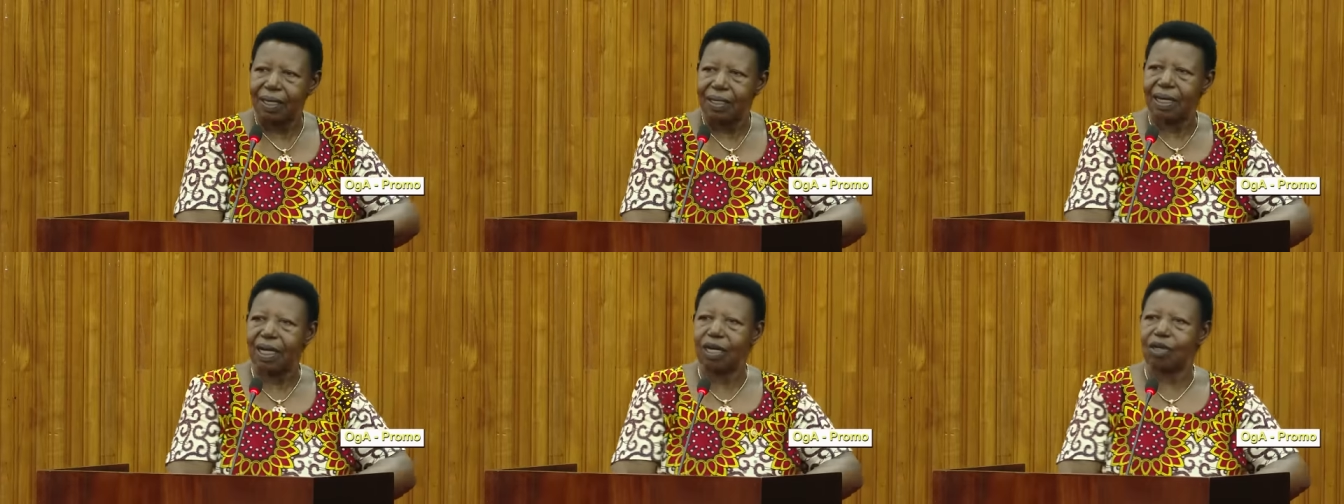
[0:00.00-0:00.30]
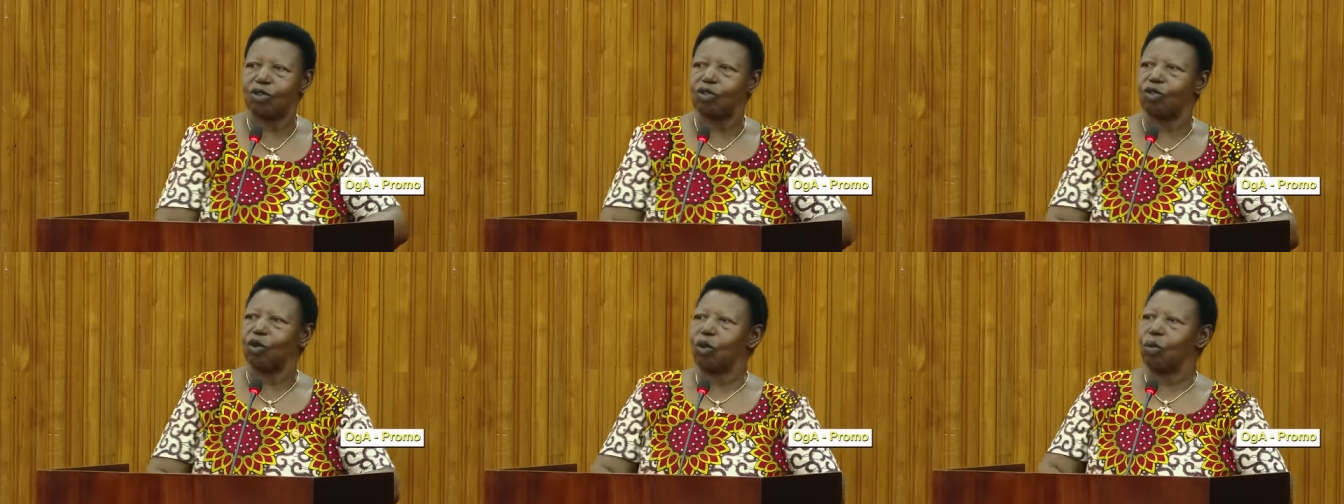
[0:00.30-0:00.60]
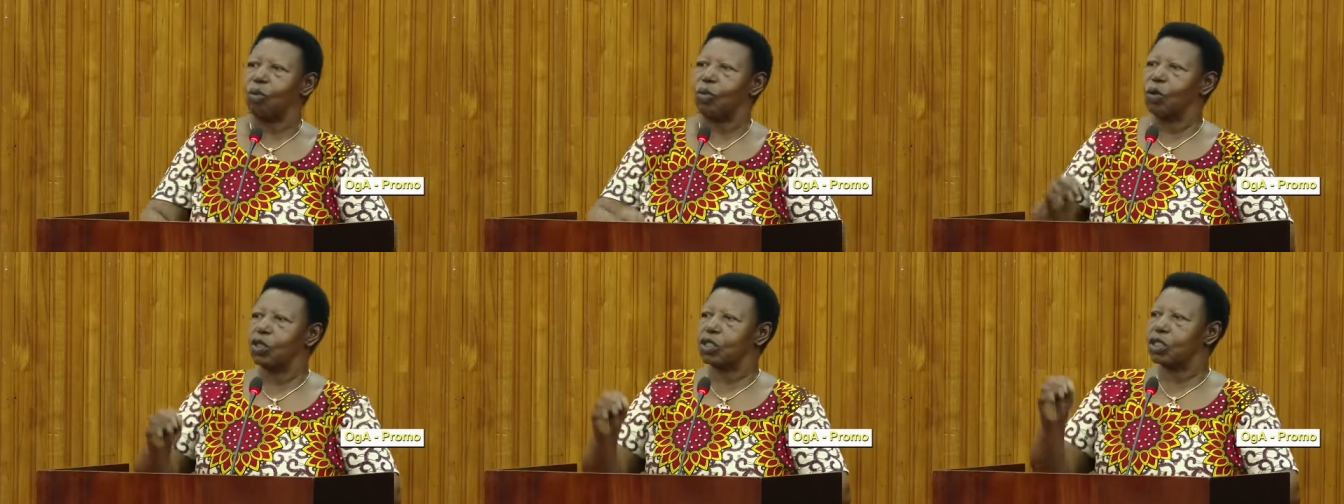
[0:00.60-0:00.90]
takes
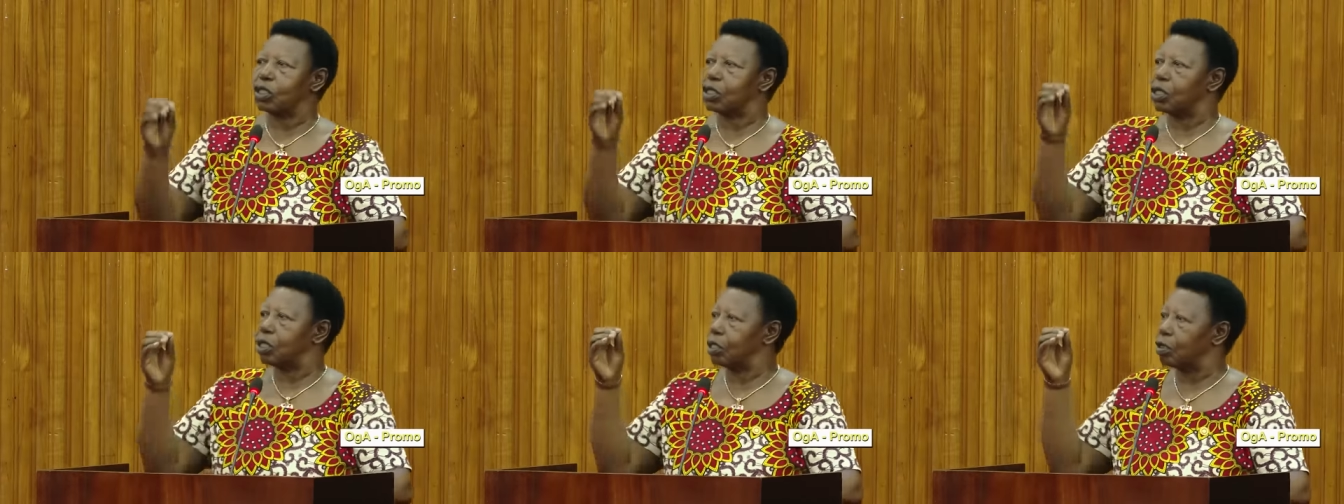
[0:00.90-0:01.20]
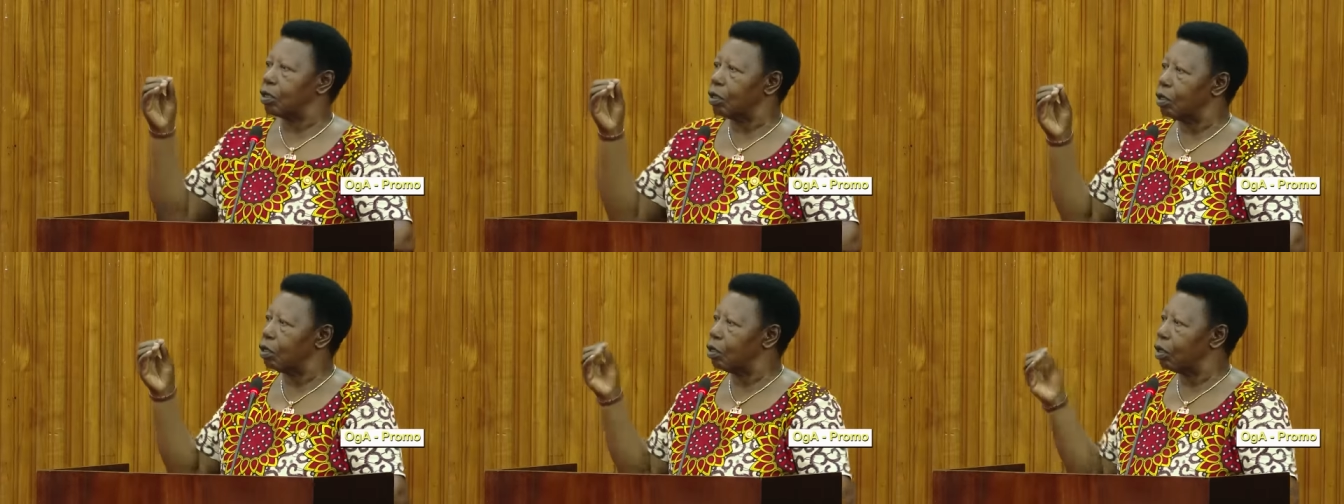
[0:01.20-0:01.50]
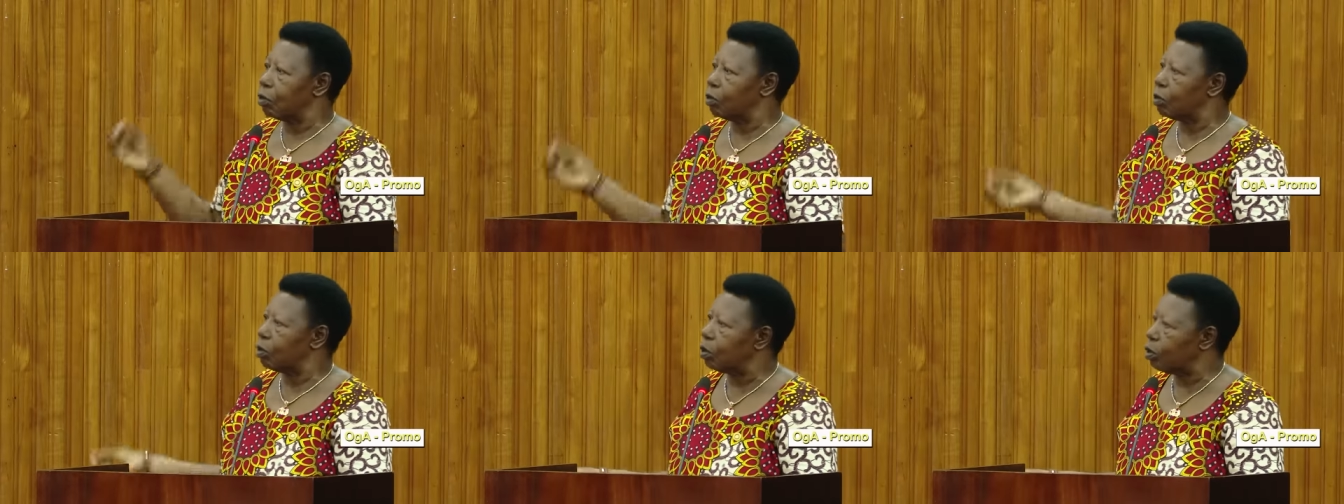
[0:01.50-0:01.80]
almost eh,
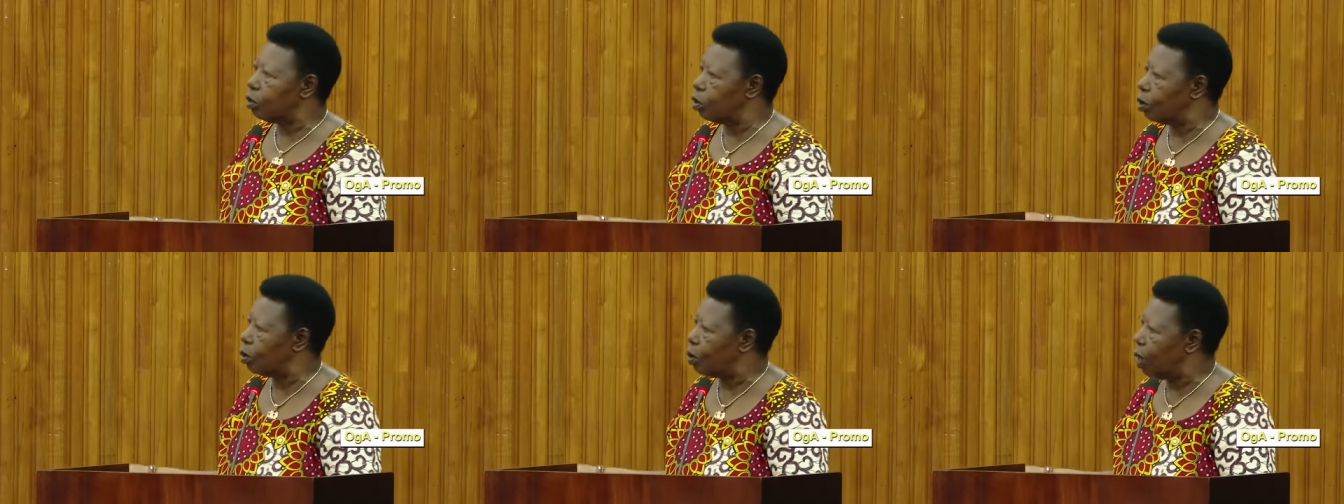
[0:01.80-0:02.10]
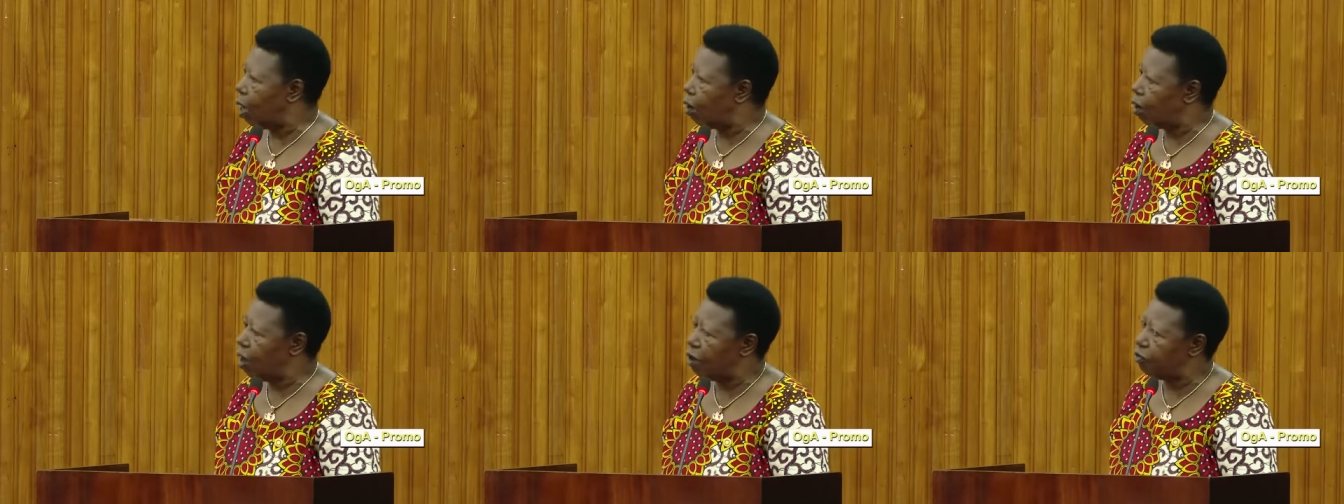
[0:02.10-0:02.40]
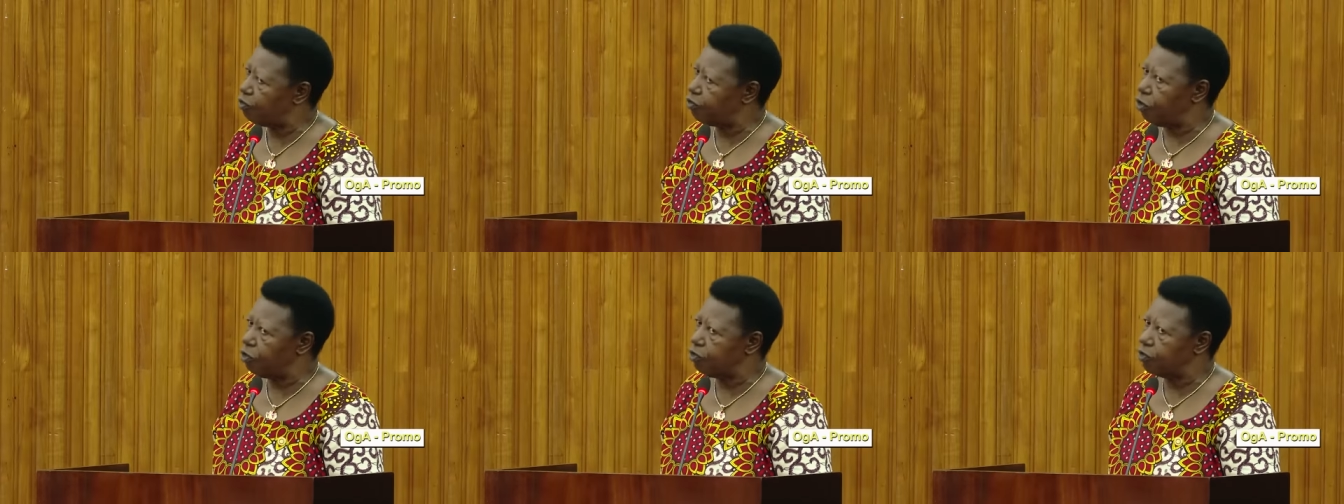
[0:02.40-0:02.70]
eh, a
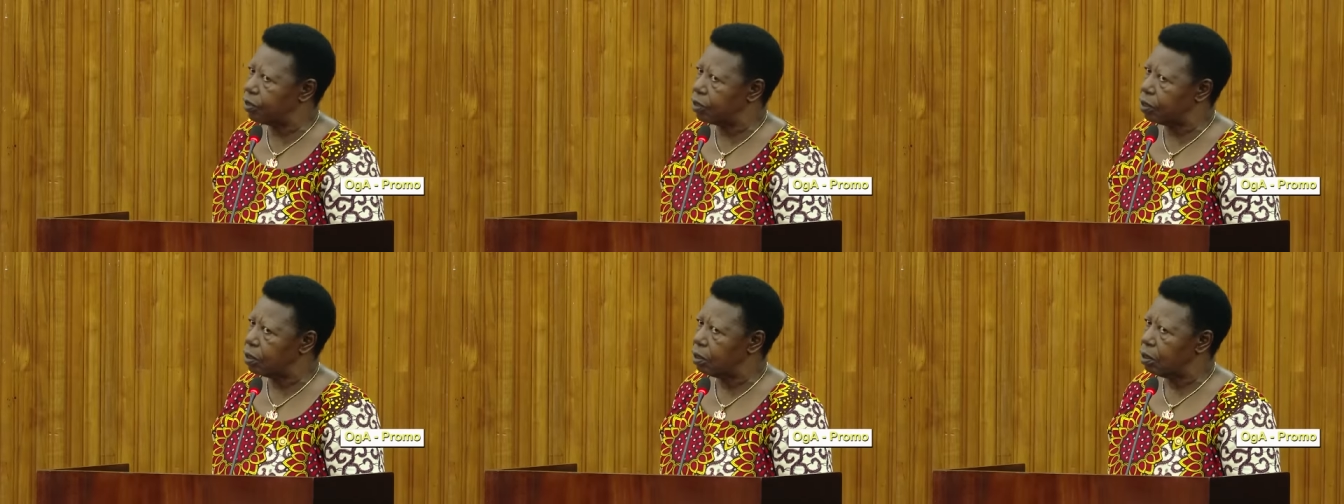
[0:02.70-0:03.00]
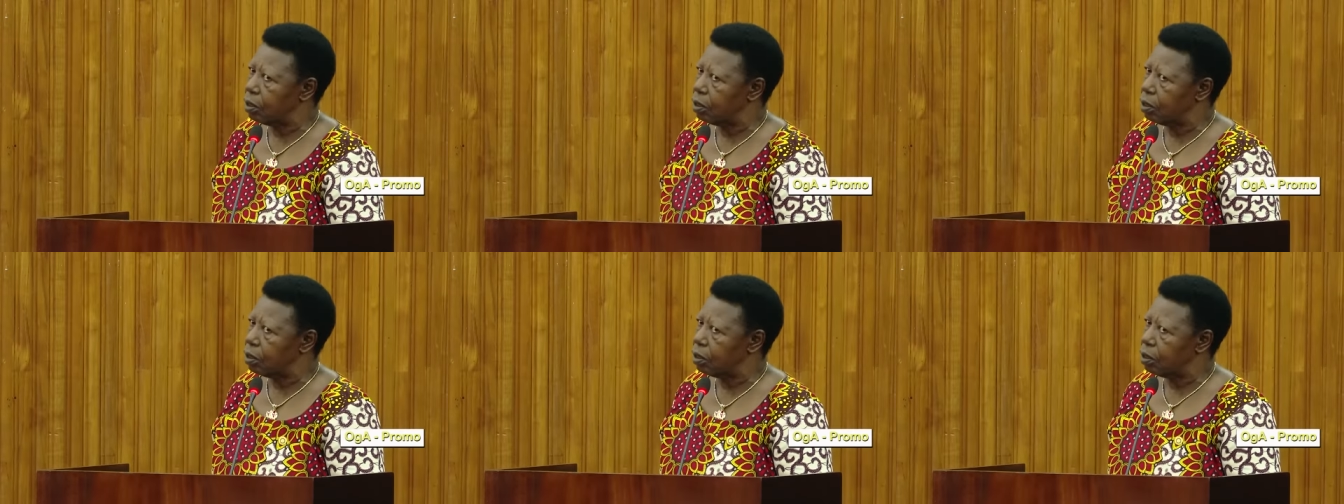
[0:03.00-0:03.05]
half of it.